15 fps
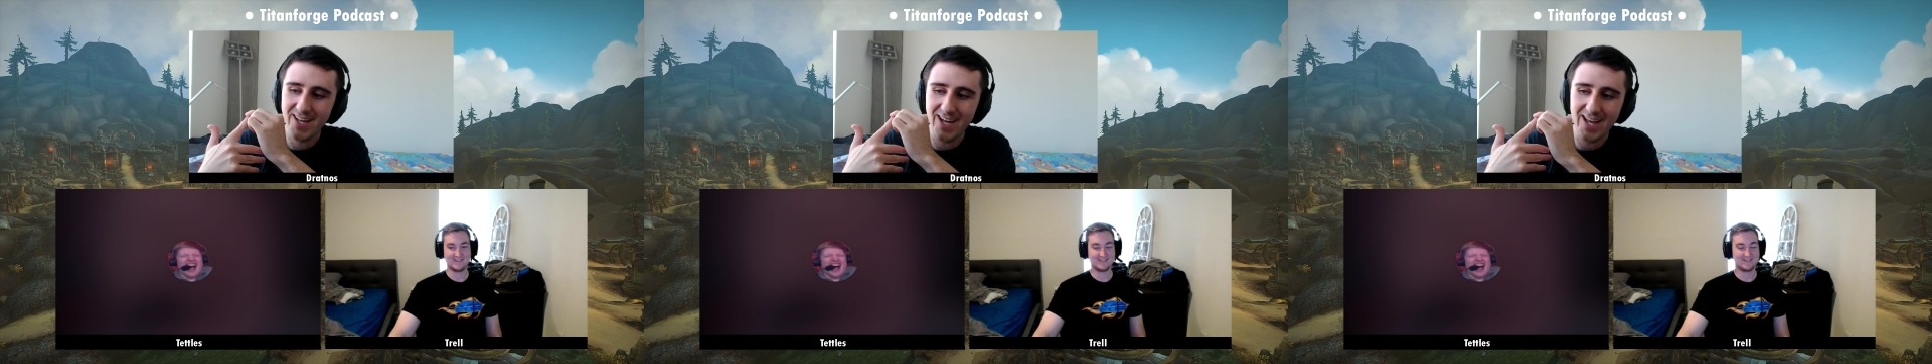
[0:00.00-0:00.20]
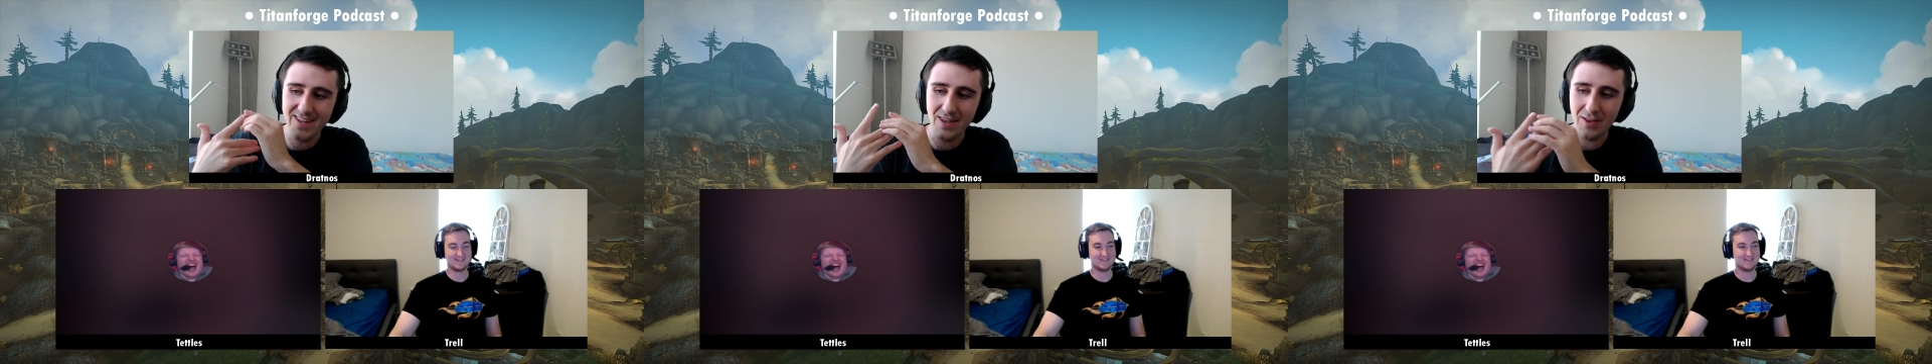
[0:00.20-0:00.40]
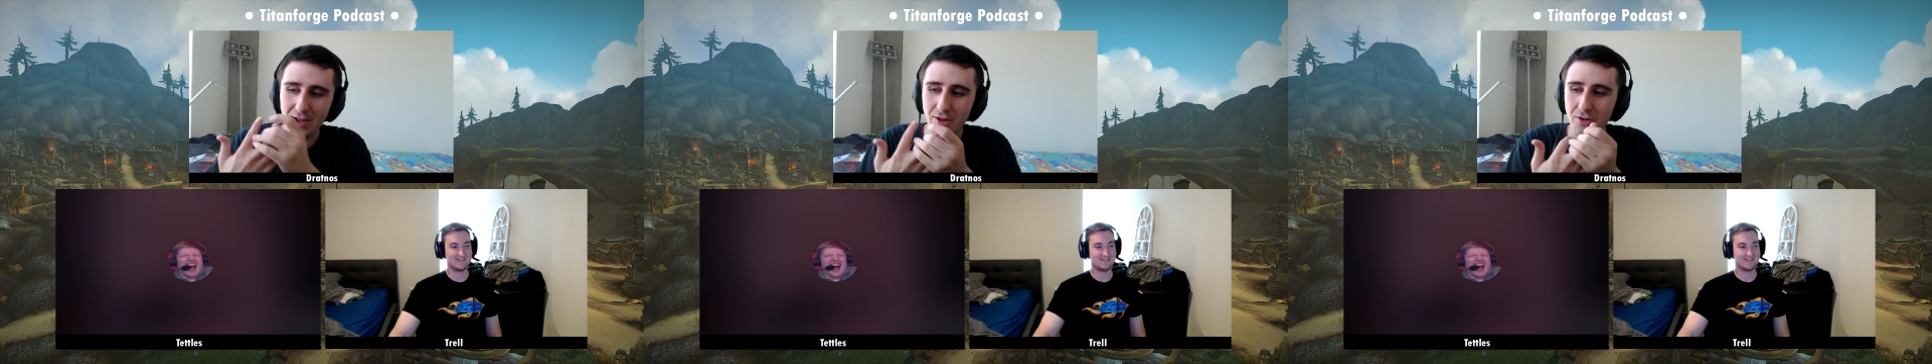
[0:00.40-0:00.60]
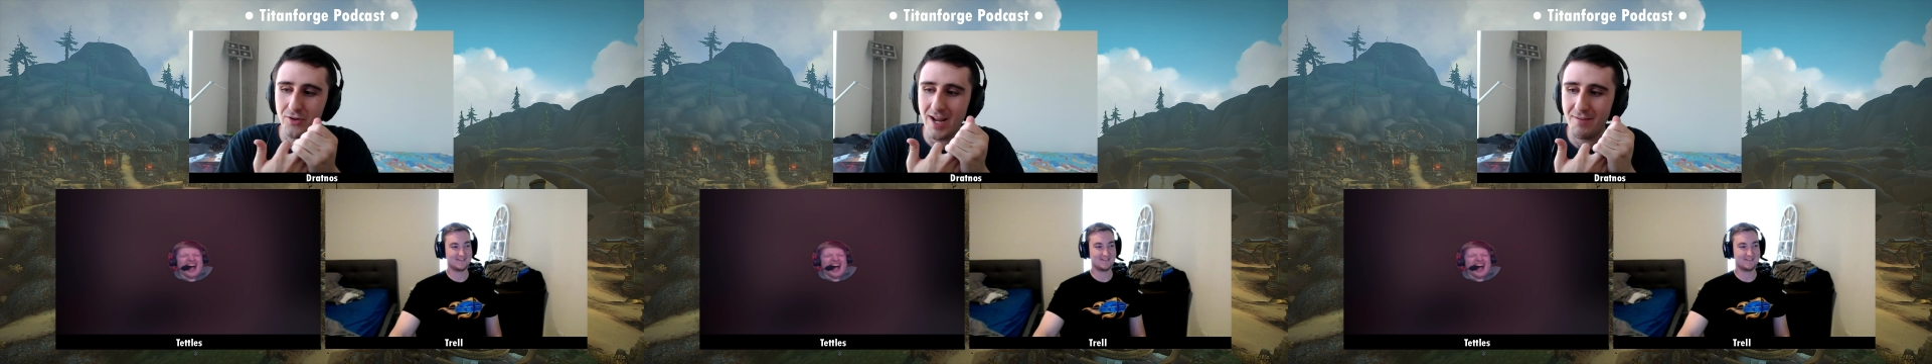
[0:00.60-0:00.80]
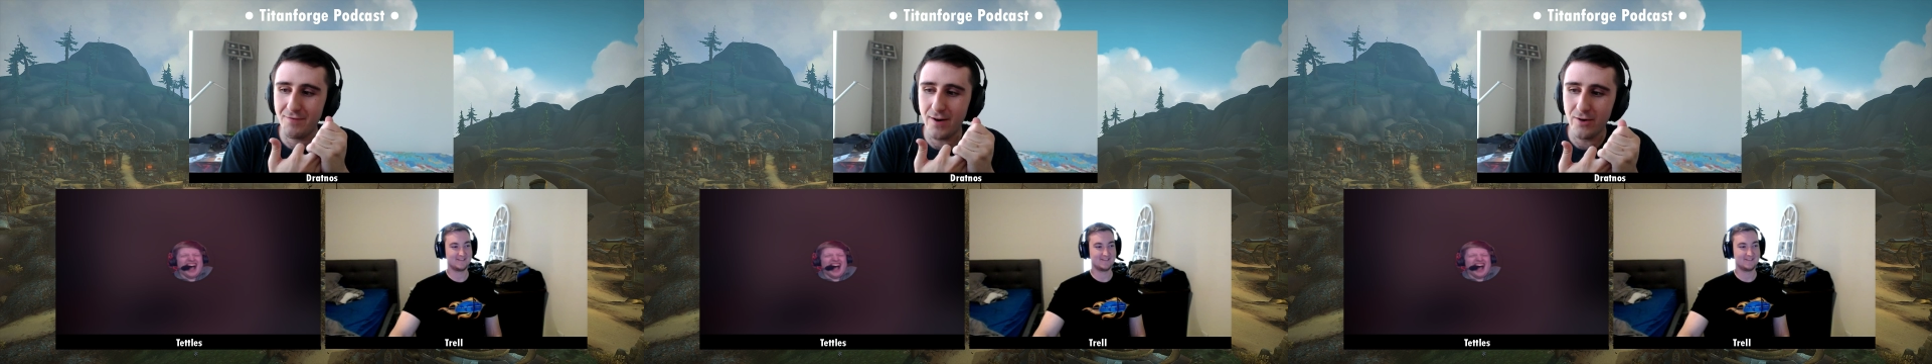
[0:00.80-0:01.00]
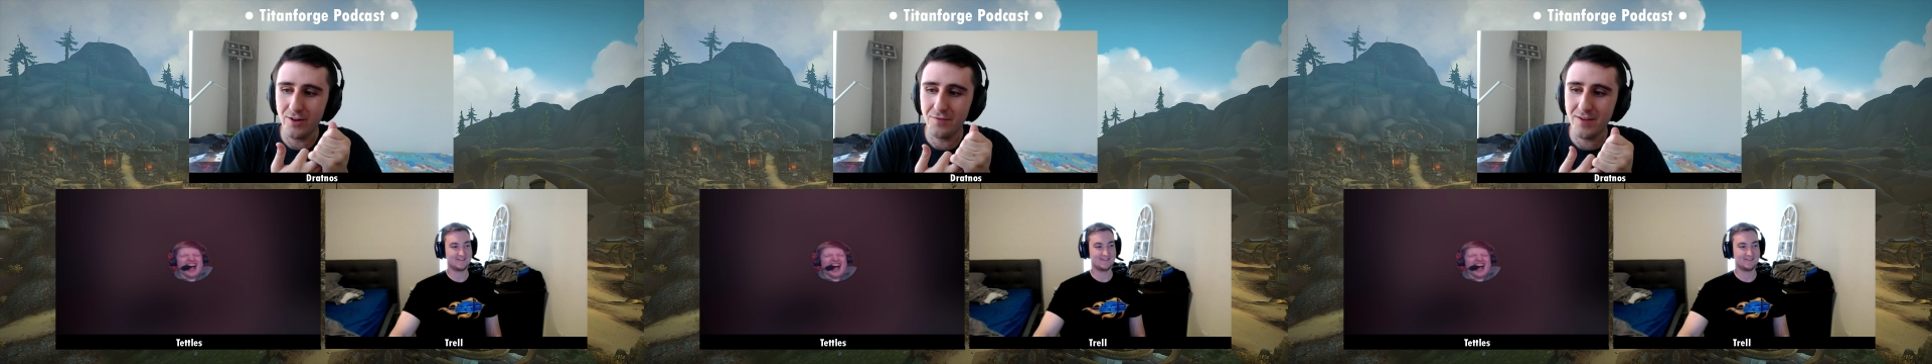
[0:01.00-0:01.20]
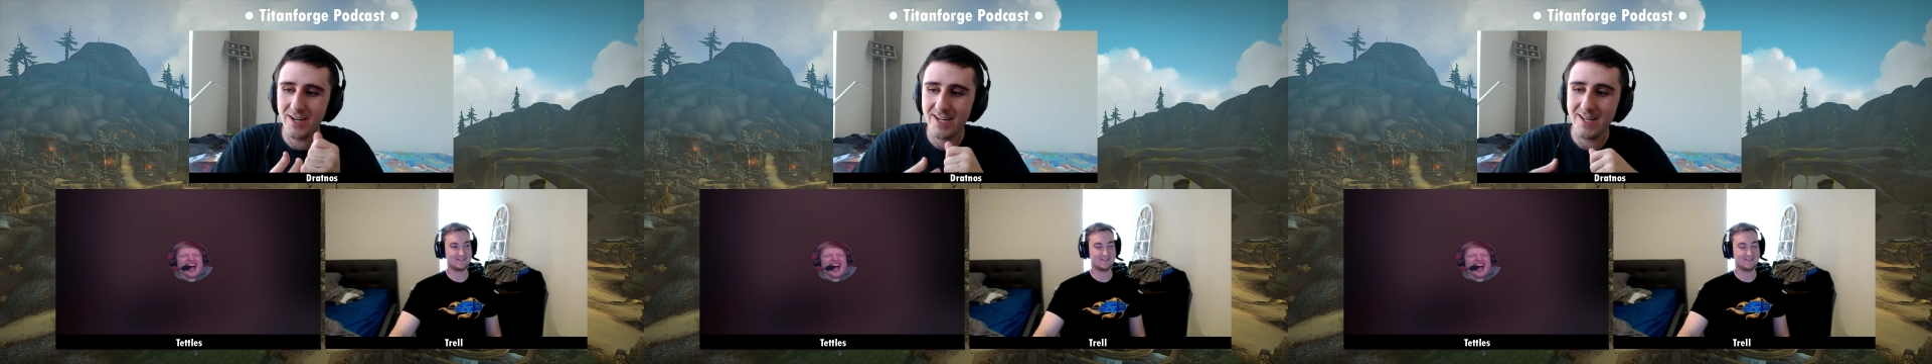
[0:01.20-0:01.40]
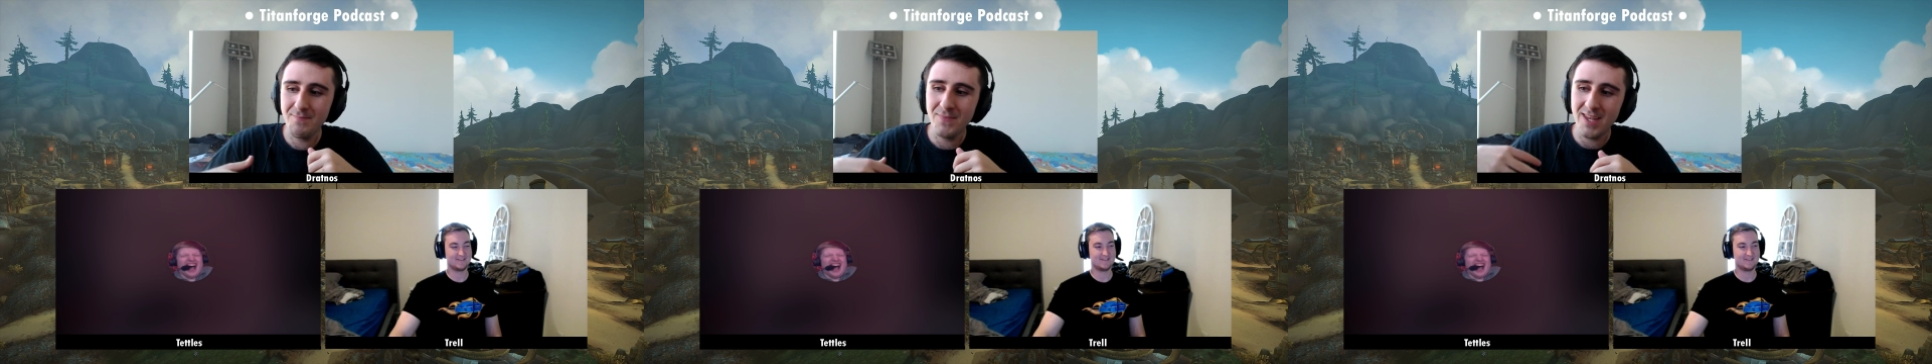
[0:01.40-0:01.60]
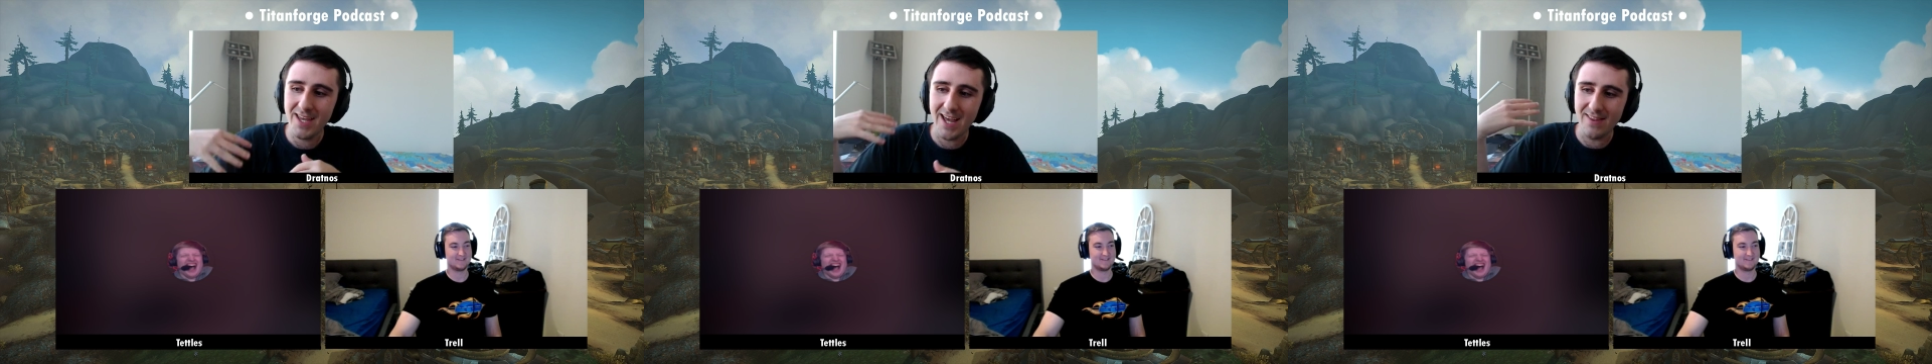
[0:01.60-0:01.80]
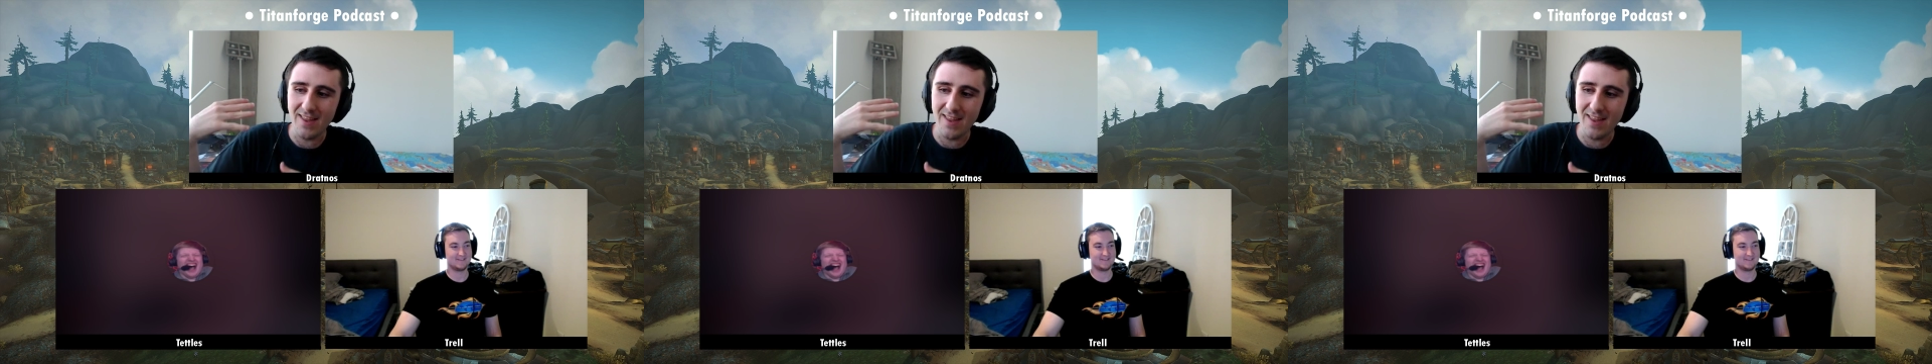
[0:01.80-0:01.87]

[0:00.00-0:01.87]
And then the other 3 have Feral affinity,